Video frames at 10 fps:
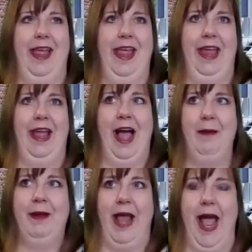
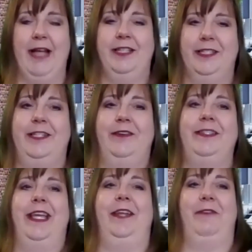I'm going to actually
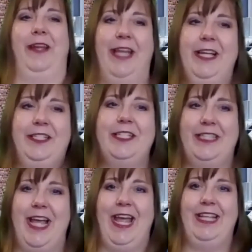start taking
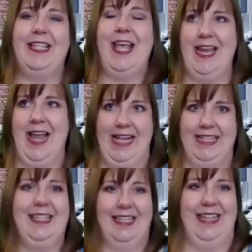vacation days and
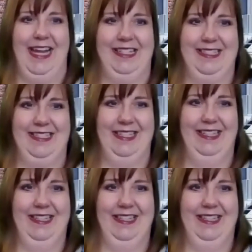not sick days.